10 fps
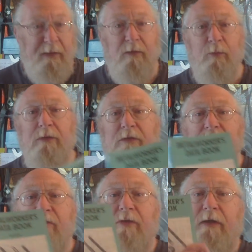
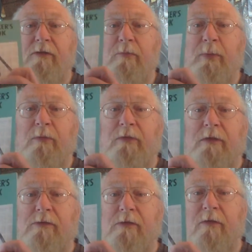Metalworkers Data Book.
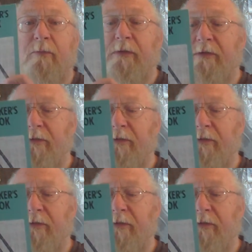That's another one I